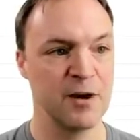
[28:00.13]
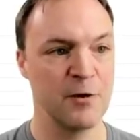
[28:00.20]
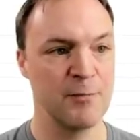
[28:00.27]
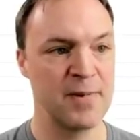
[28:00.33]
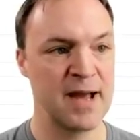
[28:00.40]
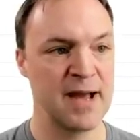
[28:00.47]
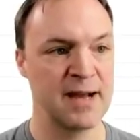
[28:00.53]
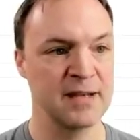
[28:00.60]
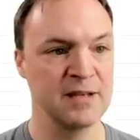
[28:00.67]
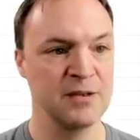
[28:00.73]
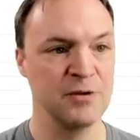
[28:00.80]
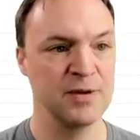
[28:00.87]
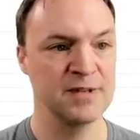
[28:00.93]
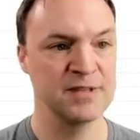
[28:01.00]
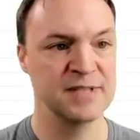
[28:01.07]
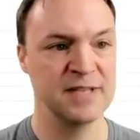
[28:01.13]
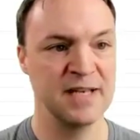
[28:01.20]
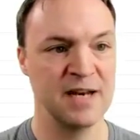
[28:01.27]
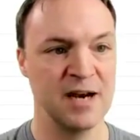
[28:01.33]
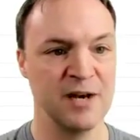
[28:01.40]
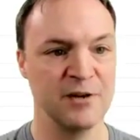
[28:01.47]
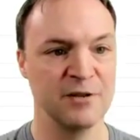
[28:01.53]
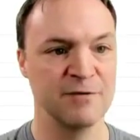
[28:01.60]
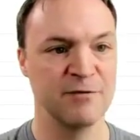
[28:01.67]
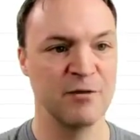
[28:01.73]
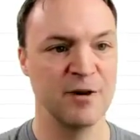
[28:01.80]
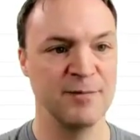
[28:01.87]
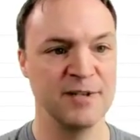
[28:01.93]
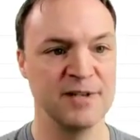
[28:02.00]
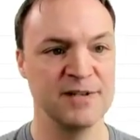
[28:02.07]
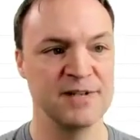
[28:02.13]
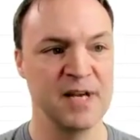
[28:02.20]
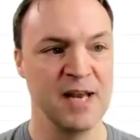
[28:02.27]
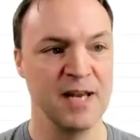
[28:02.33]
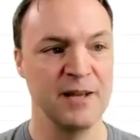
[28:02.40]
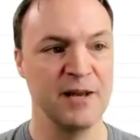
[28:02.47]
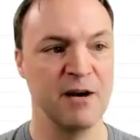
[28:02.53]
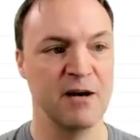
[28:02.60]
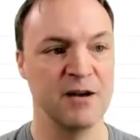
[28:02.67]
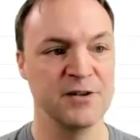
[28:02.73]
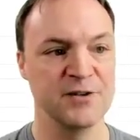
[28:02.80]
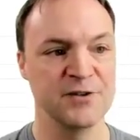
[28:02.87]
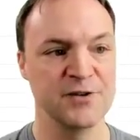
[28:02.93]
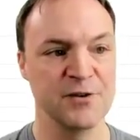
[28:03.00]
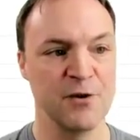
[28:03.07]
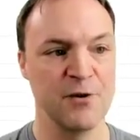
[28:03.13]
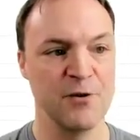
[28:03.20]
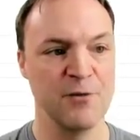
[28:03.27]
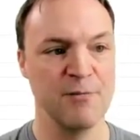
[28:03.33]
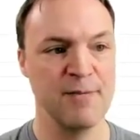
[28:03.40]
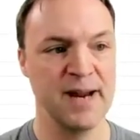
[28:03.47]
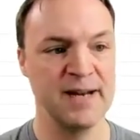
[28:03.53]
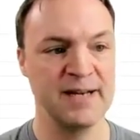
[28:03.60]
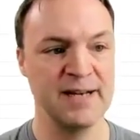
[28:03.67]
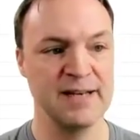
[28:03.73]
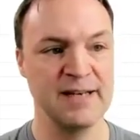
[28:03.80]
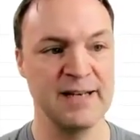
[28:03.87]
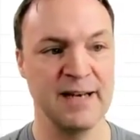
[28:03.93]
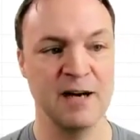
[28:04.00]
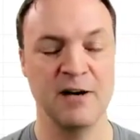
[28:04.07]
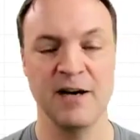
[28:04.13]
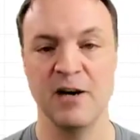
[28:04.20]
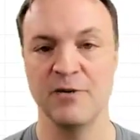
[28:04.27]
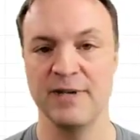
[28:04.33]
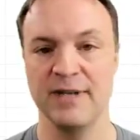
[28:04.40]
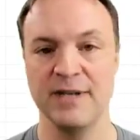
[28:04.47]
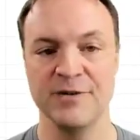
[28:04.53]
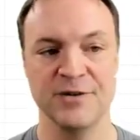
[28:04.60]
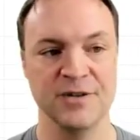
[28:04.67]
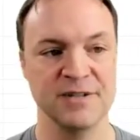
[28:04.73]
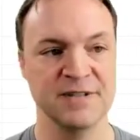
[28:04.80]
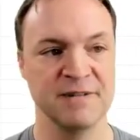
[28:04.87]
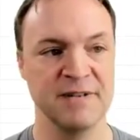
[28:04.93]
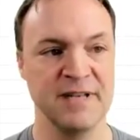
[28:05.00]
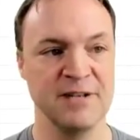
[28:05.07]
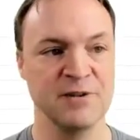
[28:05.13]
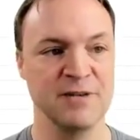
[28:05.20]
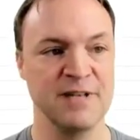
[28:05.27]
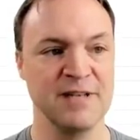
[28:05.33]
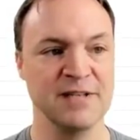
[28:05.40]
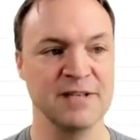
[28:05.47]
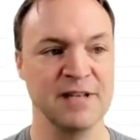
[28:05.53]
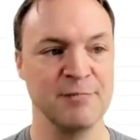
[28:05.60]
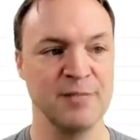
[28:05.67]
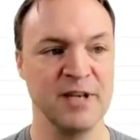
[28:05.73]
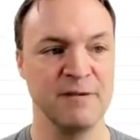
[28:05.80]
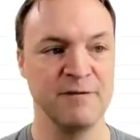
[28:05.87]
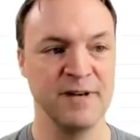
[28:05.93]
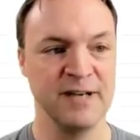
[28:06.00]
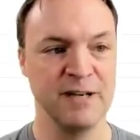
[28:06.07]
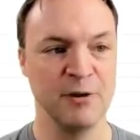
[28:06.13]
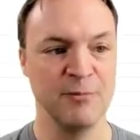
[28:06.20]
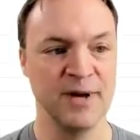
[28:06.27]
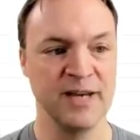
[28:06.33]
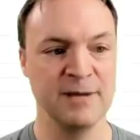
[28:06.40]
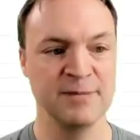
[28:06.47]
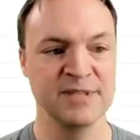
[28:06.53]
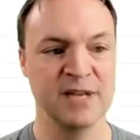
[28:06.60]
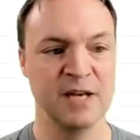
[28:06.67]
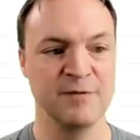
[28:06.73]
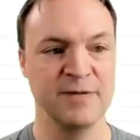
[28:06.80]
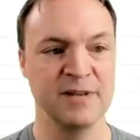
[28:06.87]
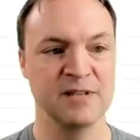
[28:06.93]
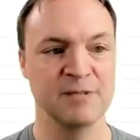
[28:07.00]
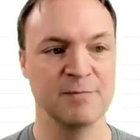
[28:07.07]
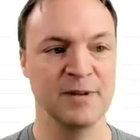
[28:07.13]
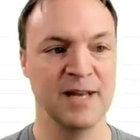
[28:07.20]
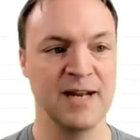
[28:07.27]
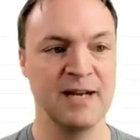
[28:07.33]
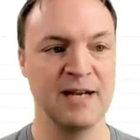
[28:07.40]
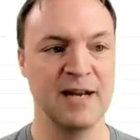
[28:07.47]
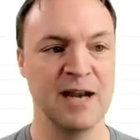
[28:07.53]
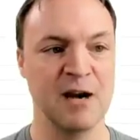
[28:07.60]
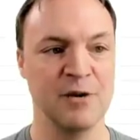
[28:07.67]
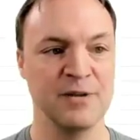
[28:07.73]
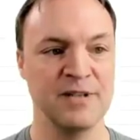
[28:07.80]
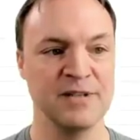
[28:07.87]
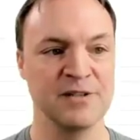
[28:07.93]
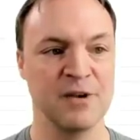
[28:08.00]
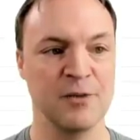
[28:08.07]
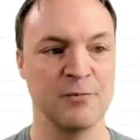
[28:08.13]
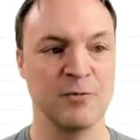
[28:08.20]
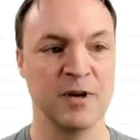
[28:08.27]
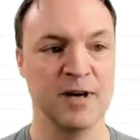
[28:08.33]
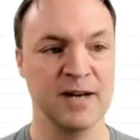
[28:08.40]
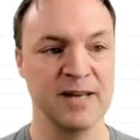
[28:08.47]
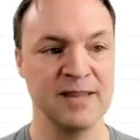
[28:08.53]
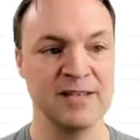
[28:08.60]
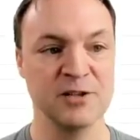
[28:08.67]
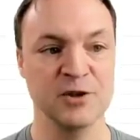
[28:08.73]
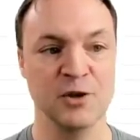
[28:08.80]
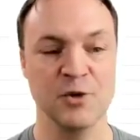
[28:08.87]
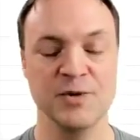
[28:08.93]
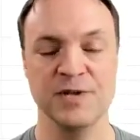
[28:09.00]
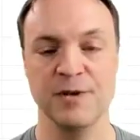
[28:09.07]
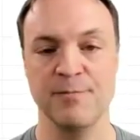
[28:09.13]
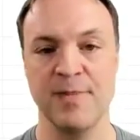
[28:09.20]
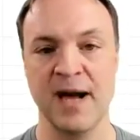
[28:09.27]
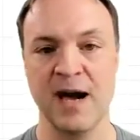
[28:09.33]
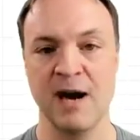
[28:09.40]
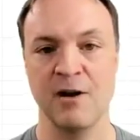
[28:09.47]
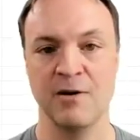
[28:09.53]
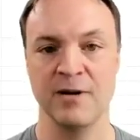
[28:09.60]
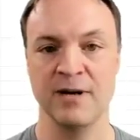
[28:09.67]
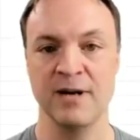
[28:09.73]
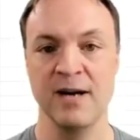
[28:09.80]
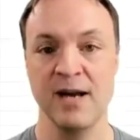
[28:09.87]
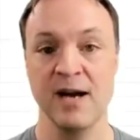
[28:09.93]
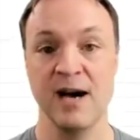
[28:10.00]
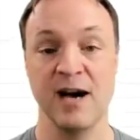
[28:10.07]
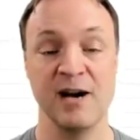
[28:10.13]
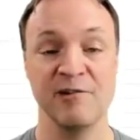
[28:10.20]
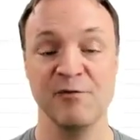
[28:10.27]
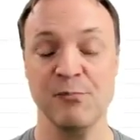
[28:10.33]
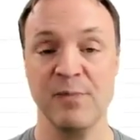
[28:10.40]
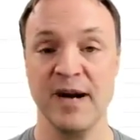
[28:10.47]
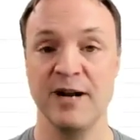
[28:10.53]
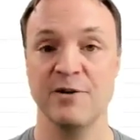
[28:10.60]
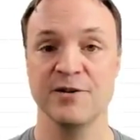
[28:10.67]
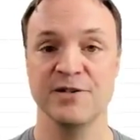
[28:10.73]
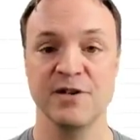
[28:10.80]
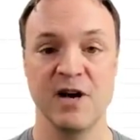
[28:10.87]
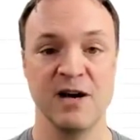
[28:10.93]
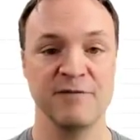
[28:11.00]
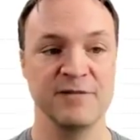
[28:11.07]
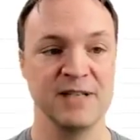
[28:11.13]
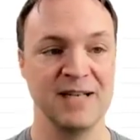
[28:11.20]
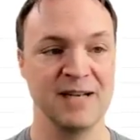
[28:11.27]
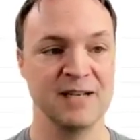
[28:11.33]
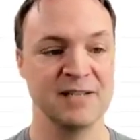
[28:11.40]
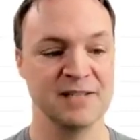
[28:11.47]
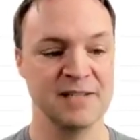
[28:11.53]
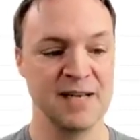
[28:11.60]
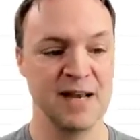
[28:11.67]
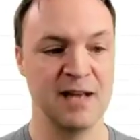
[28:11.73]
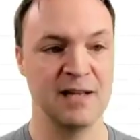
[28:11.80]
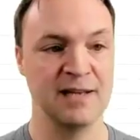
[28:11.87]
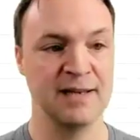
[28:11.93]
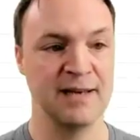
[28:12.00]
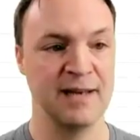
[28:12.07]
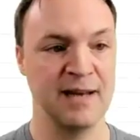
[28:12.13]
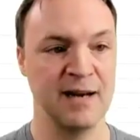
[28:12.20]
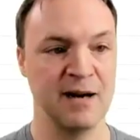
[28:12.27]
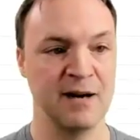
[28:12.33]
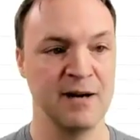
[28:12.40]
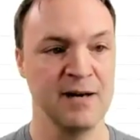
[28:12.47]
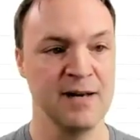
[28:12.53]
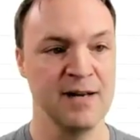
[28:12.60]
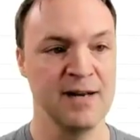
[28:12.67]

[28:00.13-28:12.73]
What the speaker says: if I go back, you can see under formulas, there are so many in here. Now each of these can be a video by themselves explaining how these all work. And this shows the power of Microsoft Excel here.